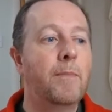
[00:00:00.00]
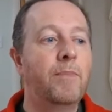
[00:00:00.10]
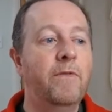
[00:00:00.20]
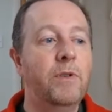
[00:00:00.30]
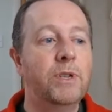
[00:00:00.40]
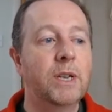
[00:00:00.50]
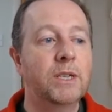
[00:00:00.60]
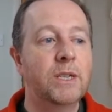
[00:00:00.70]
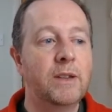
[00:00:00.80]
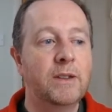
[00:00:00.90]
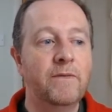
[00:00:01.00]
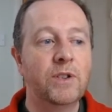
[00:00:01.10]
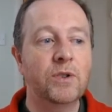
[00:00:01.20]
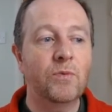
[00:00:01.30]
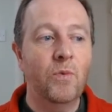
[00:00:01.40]
Profuse excessive
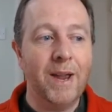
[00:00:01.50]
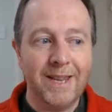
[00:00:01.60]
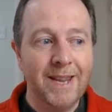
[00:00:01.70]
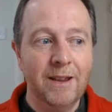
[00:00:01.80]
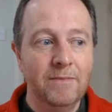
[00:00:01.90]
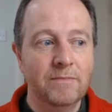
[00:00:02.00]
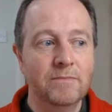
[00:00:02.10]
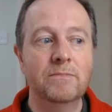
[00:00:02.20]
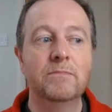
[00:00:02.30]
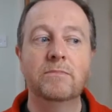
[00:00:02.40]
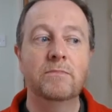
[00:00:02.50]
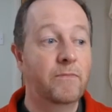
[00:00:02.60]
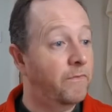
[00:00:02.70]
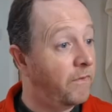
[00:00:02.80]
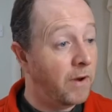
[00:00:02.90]
sweating,
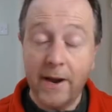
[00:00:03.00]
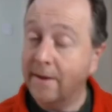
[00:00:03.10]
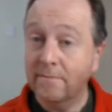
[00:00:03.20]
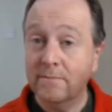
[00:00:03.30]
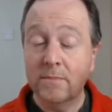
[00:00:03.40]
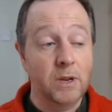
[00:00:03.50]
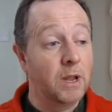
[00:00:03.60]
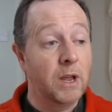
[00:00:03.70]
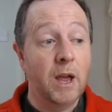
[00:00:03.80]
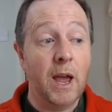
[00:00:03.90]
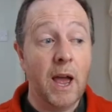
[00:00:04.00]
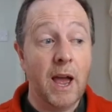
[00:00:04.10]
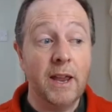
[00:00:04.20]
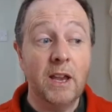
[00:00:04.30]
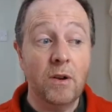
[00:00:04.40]
fine.
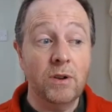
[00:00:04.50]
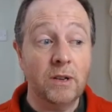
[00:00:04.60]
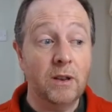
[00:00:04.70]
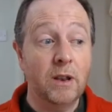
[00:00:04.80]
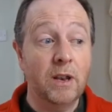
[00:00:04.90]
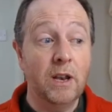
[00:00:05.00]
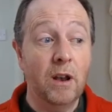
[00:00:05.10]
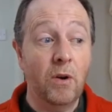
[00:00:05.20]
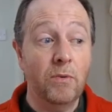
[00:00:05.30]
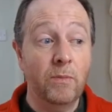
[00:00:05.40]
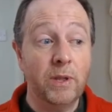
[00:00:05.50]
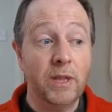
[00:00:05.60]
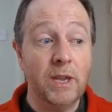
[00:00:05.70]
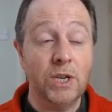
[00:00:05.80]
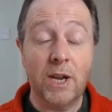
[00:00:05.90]
It goes along
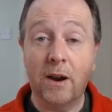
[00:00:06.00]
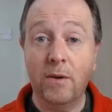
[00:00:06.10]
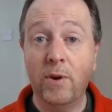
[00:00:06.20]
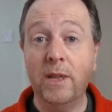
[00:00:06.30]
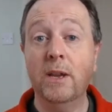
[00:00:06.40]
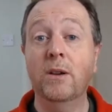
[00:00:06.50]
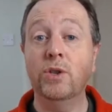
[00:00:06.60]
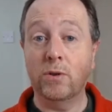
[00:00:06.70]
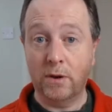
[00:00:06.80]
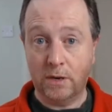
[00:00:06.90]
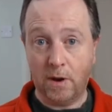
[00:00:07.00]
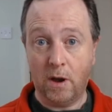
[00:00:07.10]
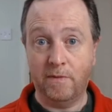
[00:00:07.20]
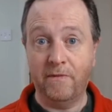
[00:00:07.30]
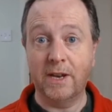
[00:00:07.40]
with the shallow breathing because you're going to be
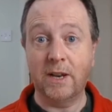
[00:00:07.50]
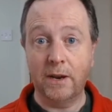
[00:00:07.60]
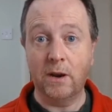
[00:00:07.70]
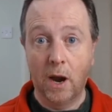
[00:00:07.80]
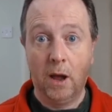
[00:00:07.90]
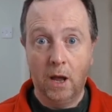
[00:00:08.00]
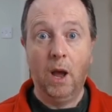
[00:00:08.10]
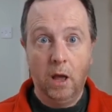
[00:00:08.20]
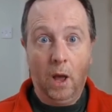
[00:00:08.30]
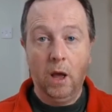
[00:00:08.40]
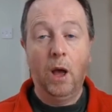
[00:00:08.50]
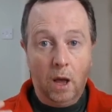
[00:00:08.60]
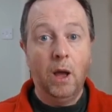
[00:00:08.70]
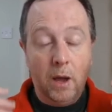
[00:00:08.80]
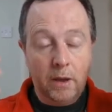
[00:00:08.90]
hyperventilated.
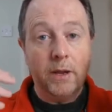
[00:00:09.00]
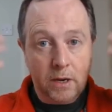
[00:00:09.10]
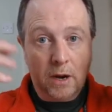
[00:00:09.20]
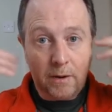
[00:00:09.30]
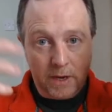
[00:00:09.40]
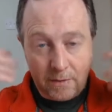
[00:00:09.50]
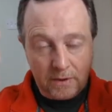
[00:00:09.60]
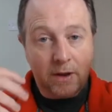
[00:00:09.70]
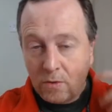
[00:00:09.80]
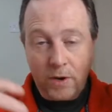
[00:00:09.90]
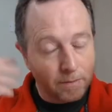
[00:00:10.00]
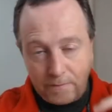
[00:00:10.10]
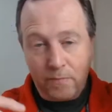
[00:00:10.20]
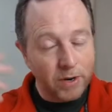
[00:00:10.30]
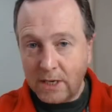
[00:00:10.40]
You're going to be, all your
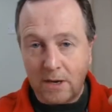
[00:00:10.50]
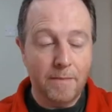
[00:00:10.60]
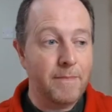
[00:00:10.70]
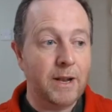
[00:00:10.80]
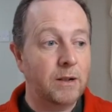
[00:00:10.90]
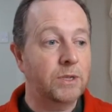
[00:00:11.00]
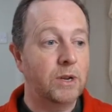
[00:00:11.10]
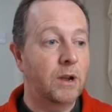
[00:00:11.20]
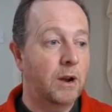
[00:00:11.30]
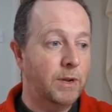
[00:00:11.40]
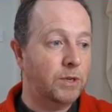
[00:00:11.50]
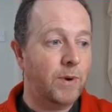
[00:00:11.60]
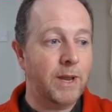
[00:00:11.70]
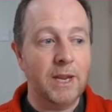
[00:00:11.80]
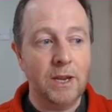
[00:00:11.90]
body's going mental, so you're going to be
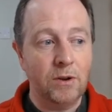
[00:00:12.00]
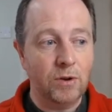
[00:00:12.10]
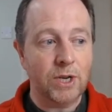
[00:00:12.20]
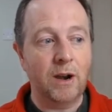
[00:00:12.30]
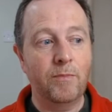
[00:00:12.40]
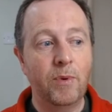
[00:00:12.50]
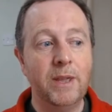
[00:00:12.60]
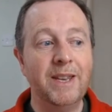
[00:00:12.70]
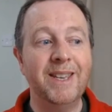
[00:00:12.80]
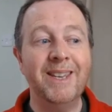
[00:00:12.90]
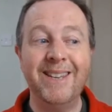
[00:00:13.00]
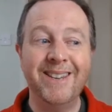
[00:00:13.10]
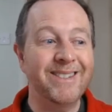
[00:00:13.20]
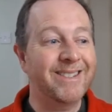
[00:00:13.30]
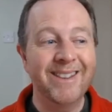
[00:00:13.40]
sweating. You've got shallow breathing.
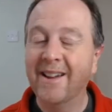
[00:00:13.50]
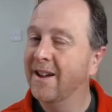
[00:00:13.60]
Dizziness.